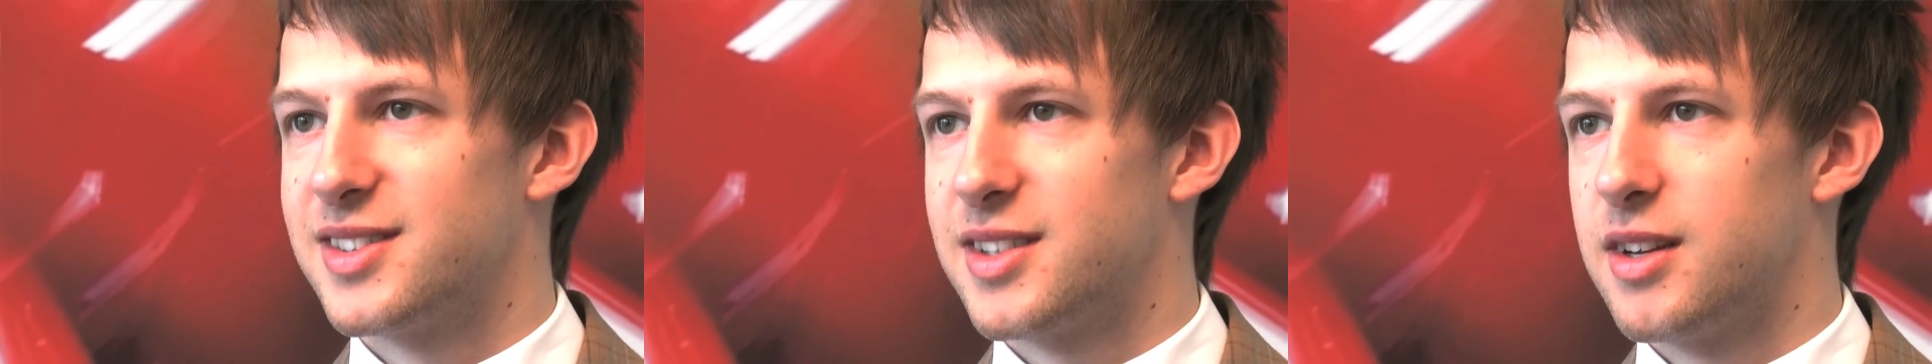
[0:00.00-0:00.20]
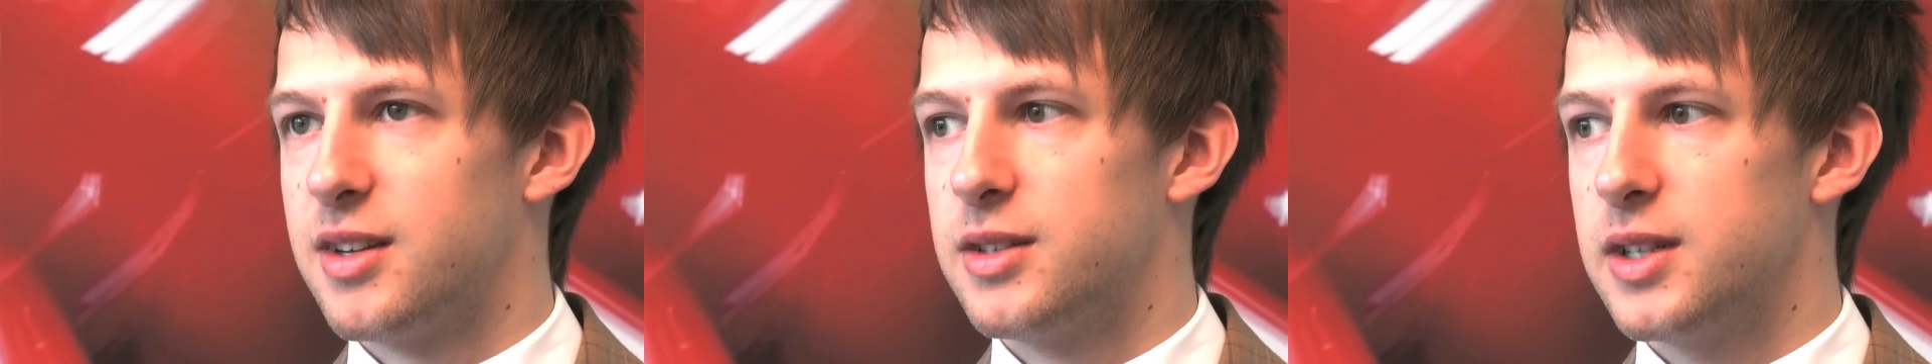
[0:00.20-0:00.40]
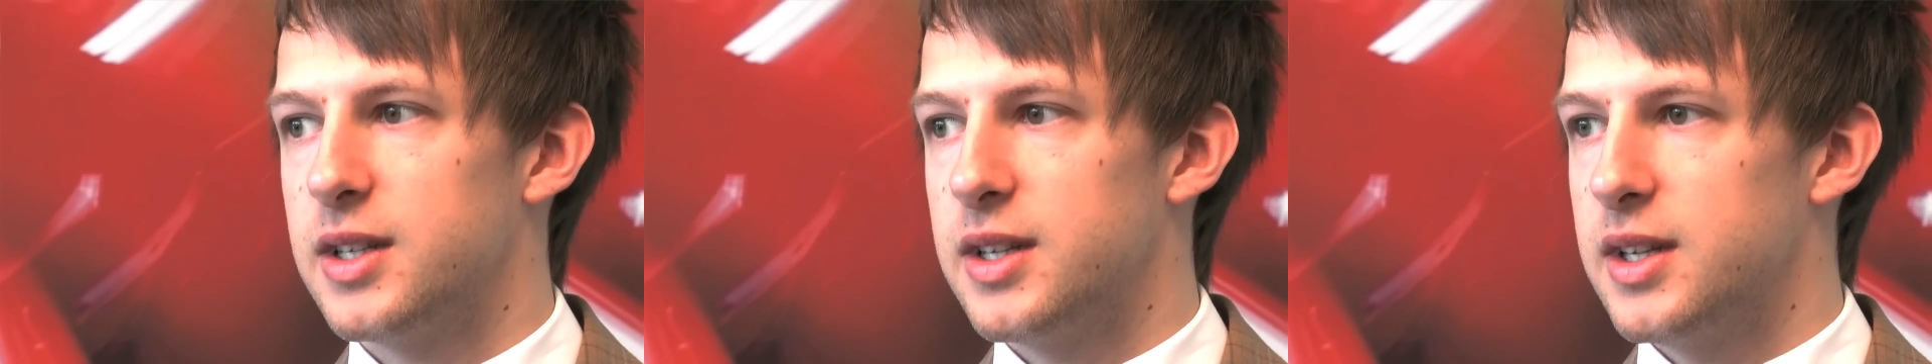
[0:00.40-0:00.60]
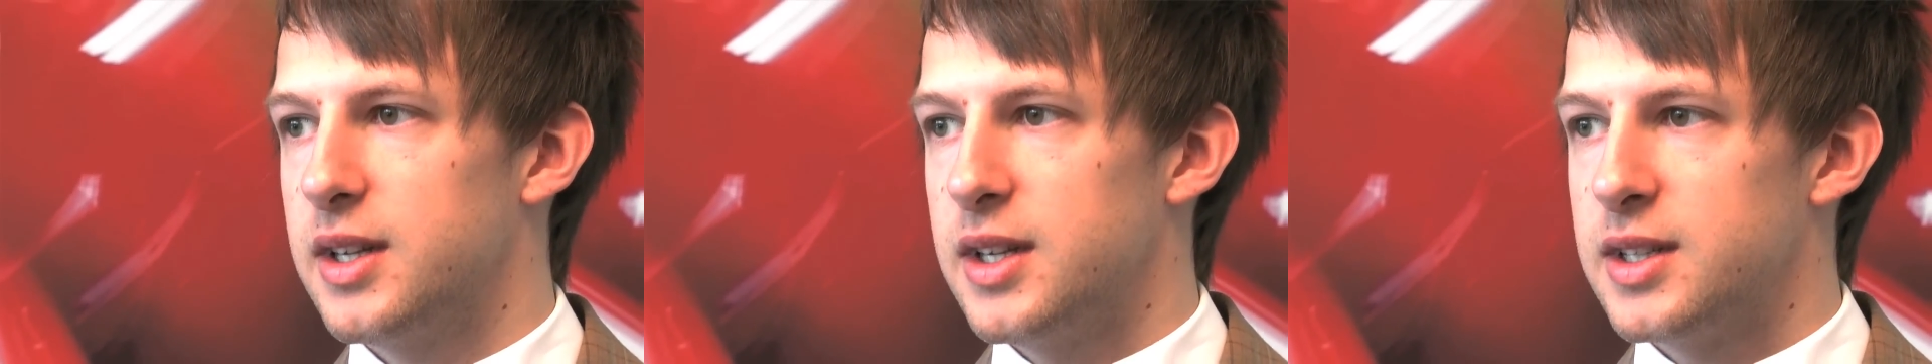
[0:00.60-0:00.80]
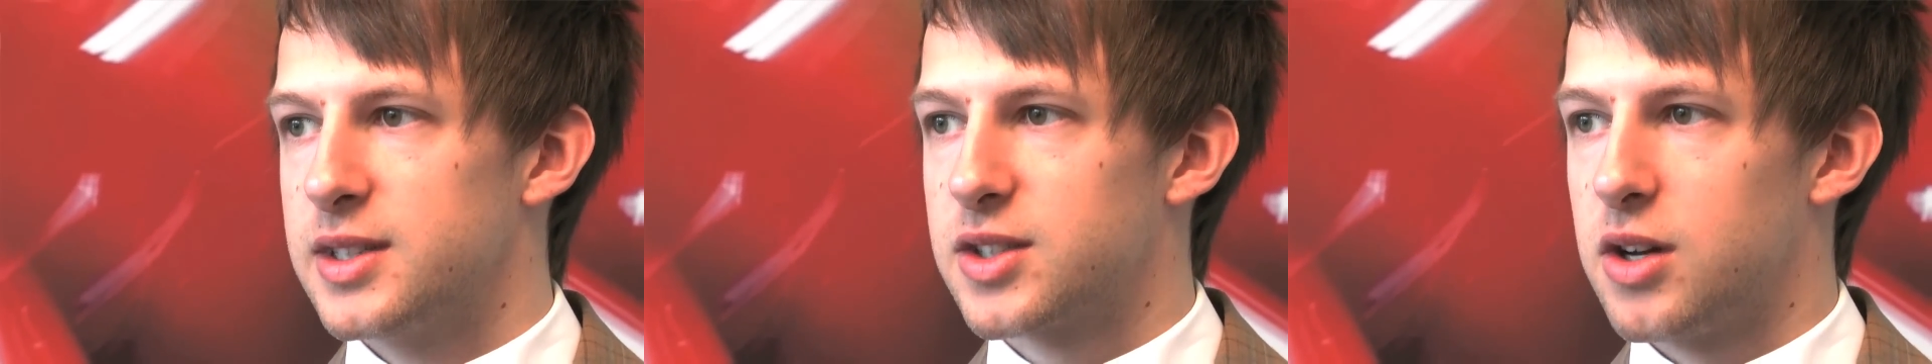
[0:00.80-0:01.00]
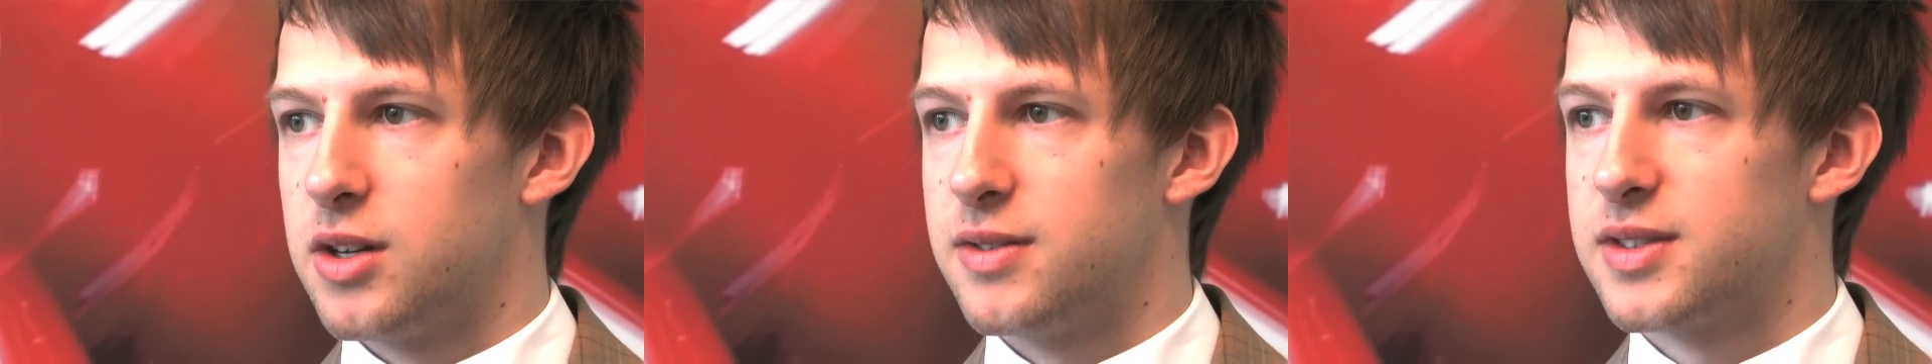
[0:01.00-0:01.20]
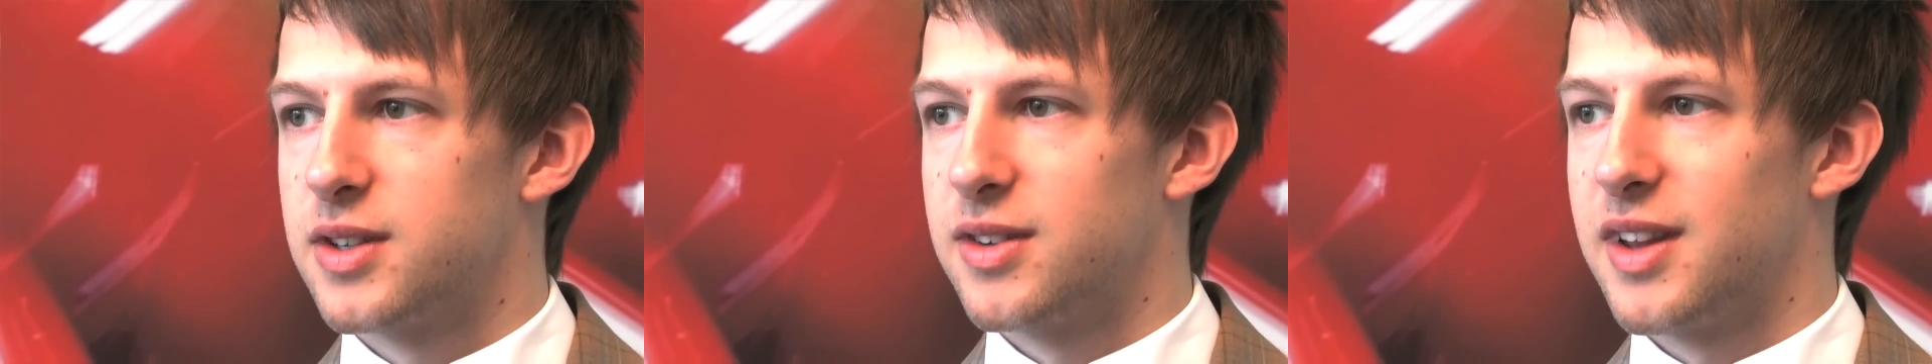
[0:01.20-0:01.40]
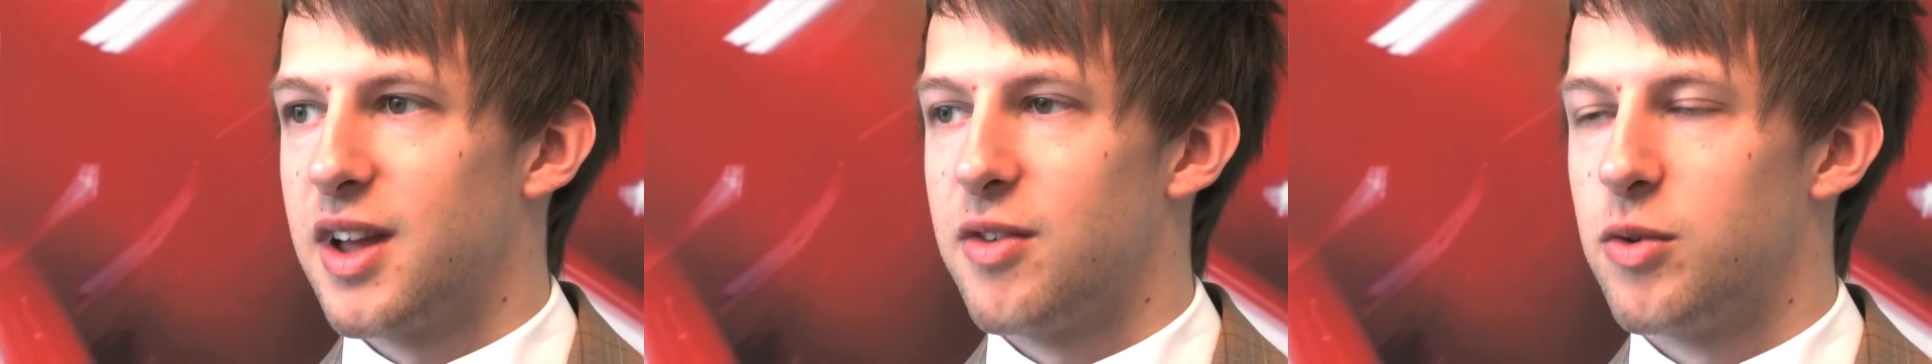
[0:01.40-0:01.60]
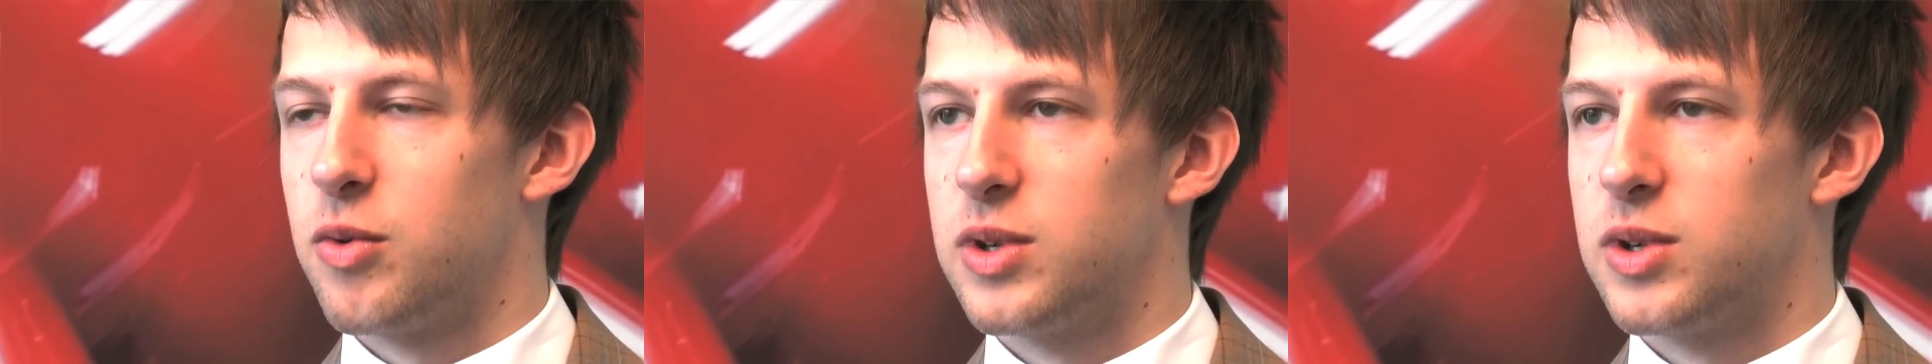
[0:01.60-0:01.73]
so it's kind of something that I've